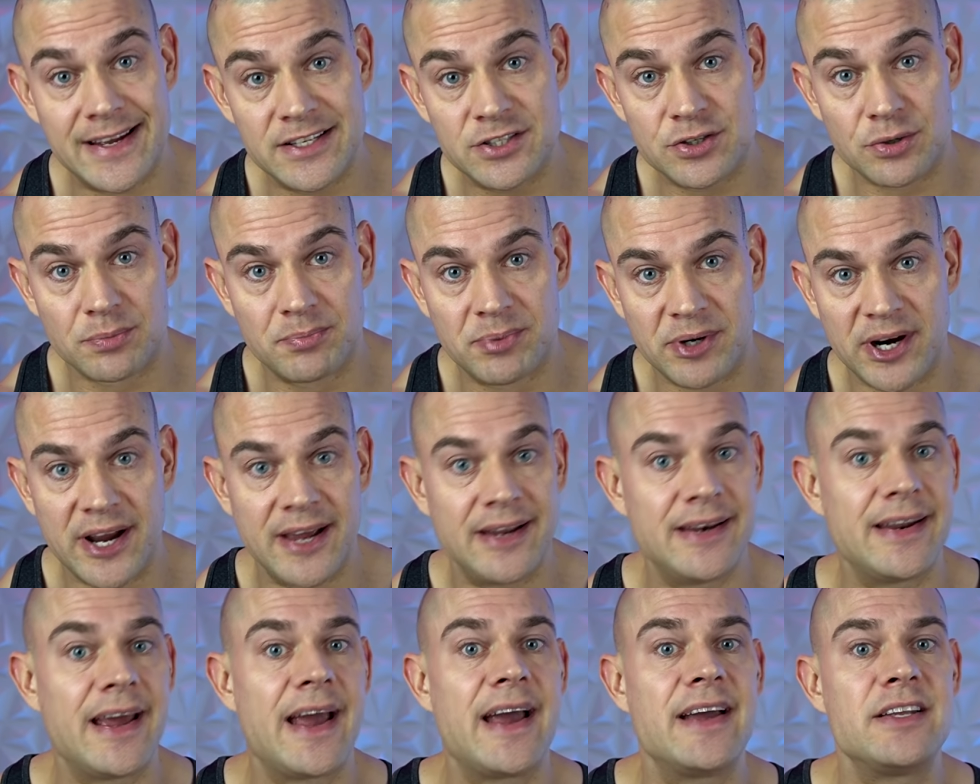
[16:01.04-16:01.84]
and your
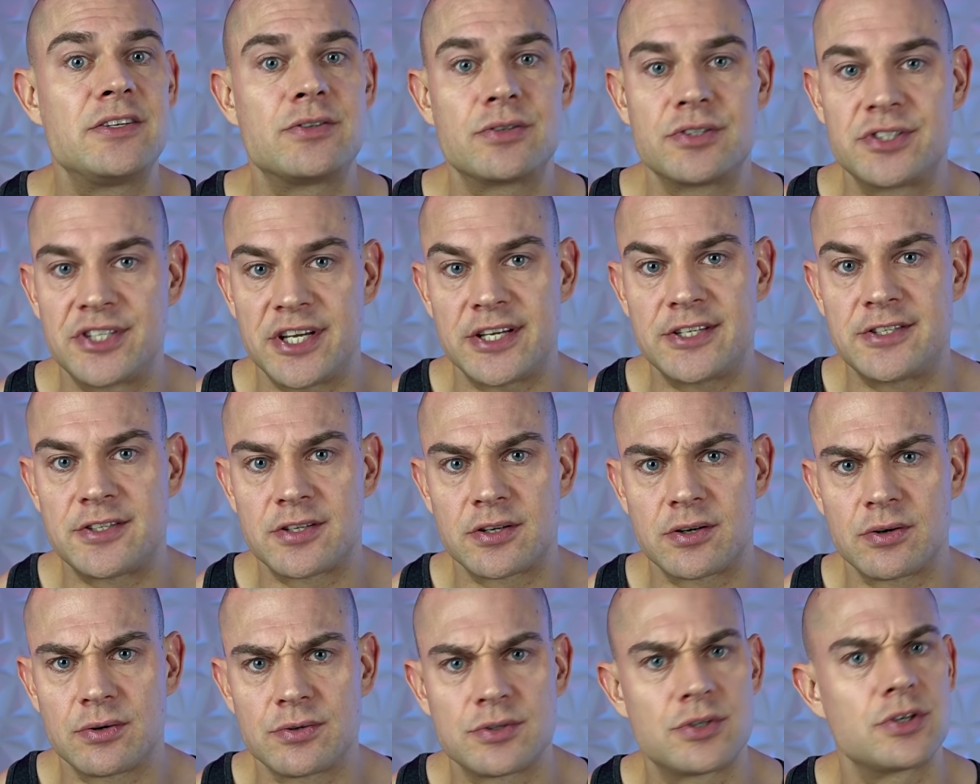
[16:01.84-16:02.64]
brain and your
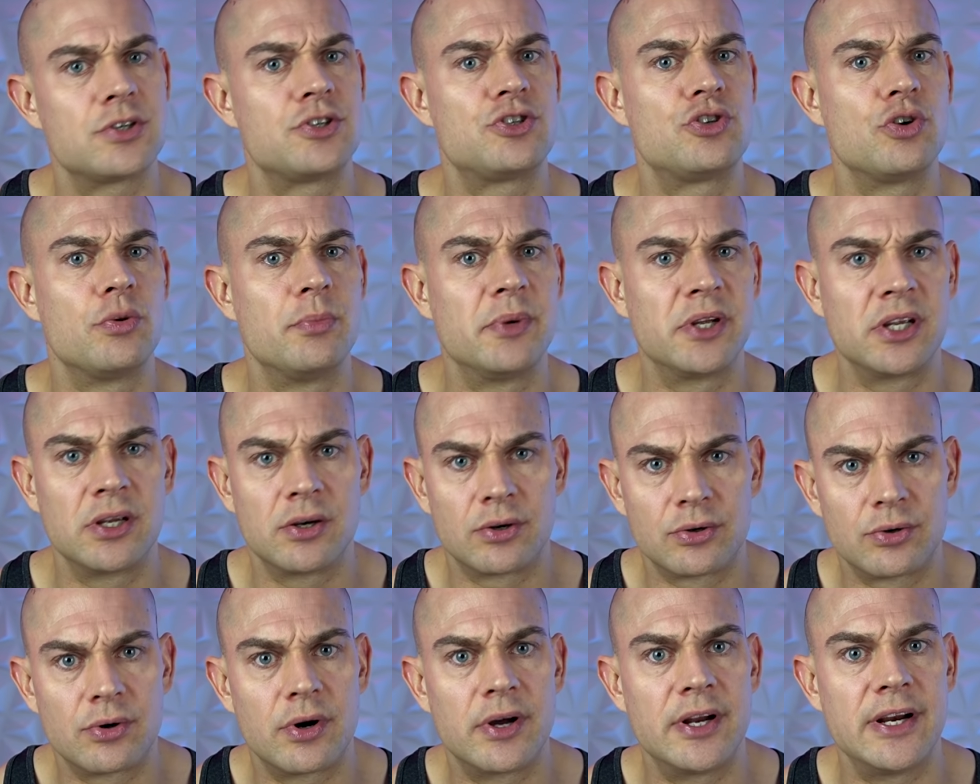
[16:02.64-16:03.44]
testicles, assuming
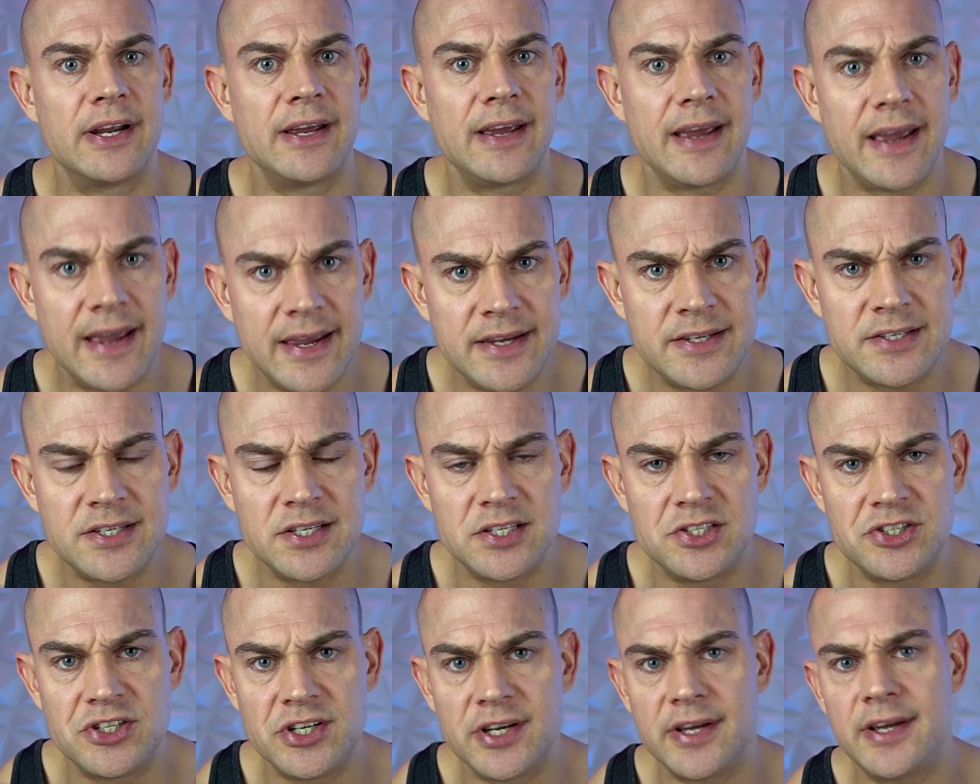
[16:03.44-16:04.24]
you're running
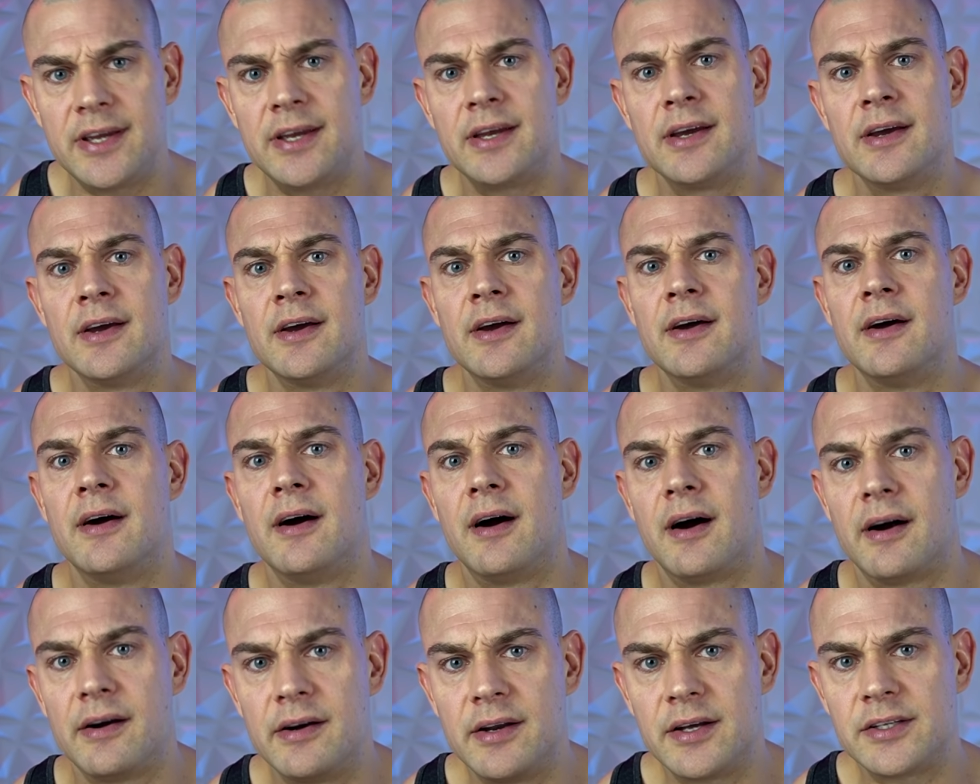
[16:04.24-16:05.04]
ECG,
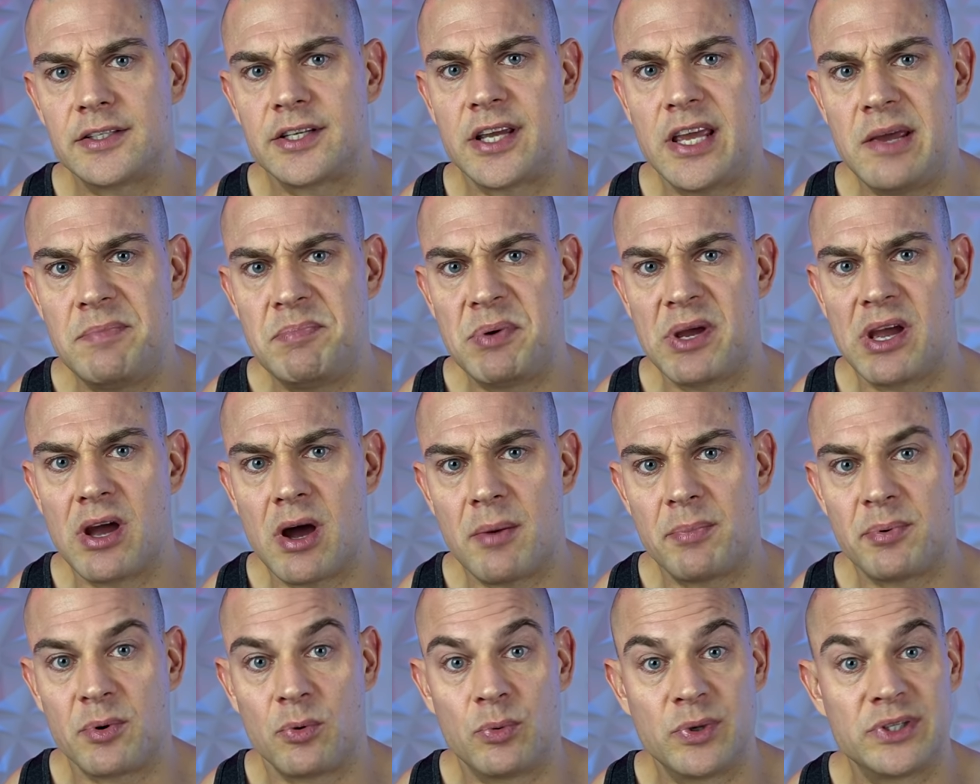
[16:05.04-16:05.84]
are not keeping
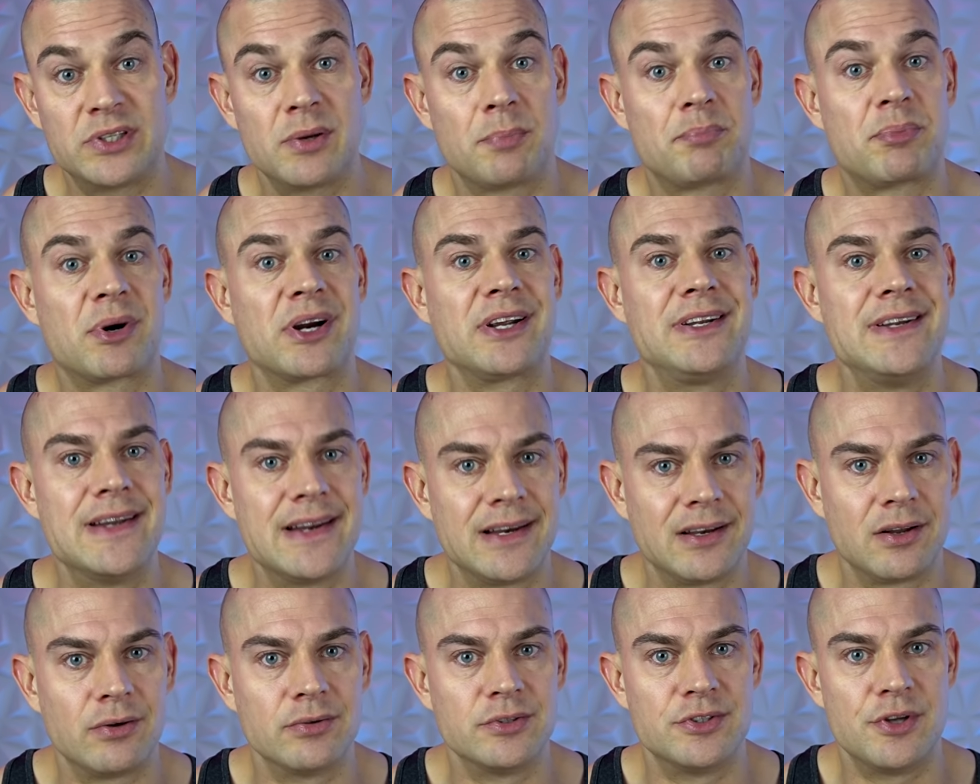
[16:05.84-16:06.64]
up with the
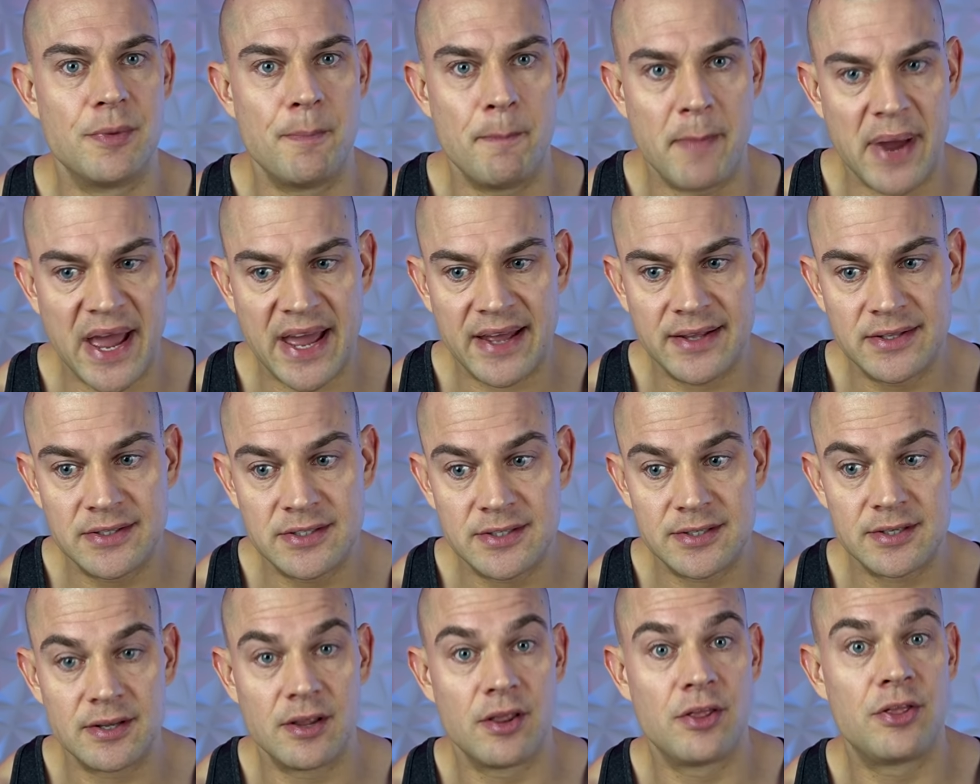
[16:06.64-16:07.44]
pregnenolone demand.
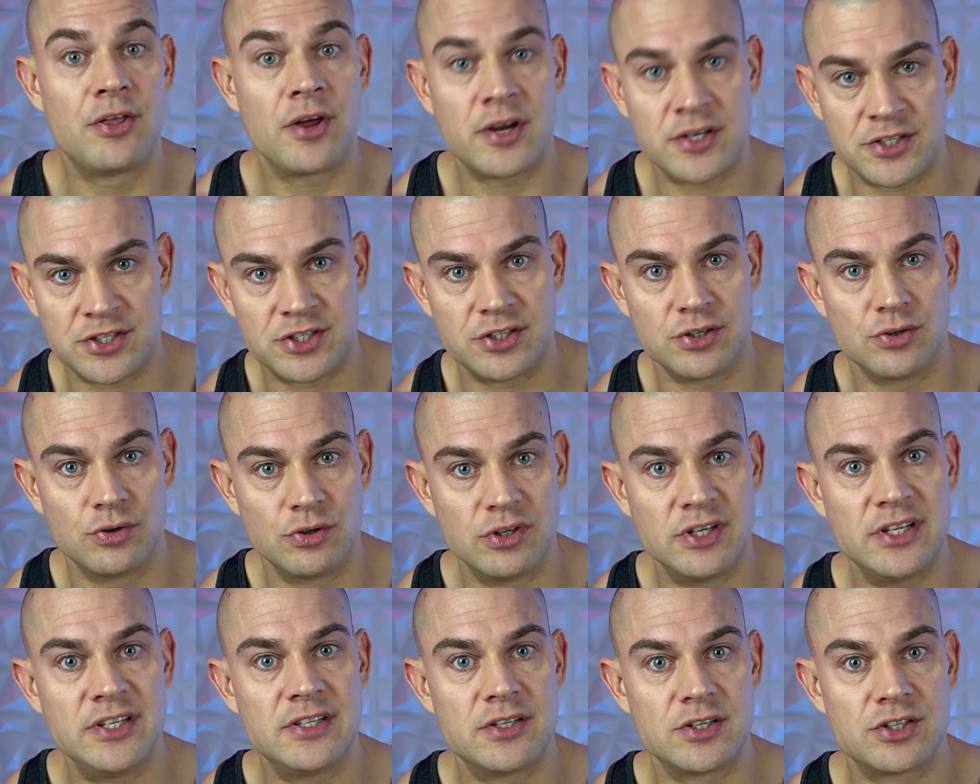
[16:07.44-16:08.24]
Thus, you
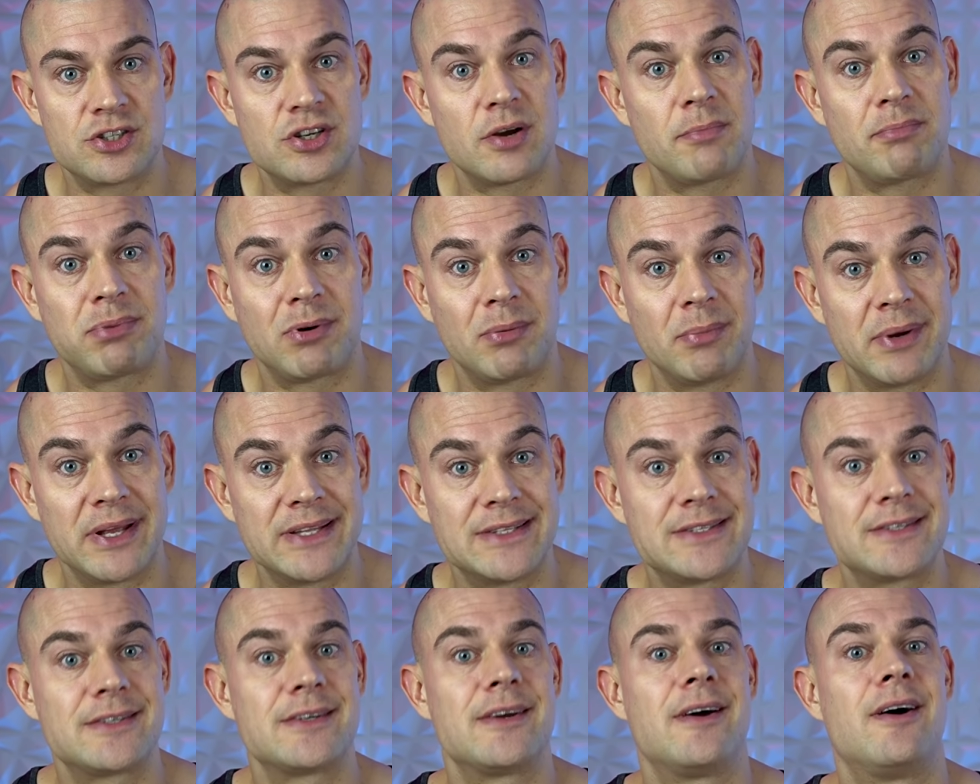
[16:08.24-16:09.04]
need to
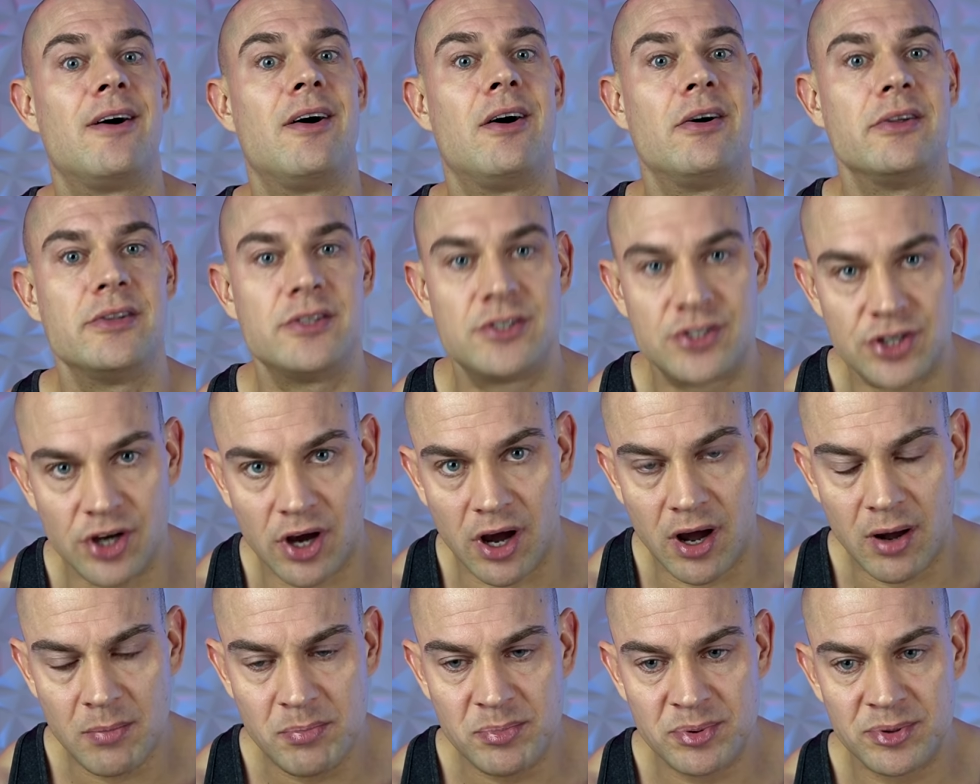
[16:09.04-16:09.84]
supplement on
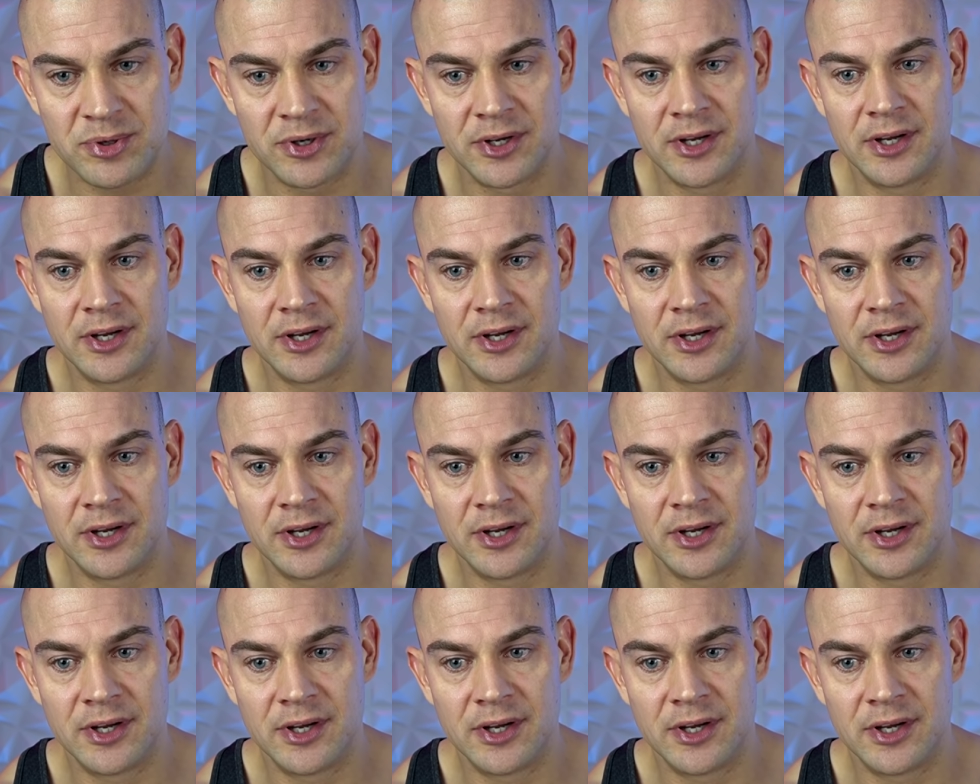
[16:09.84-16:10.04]
top.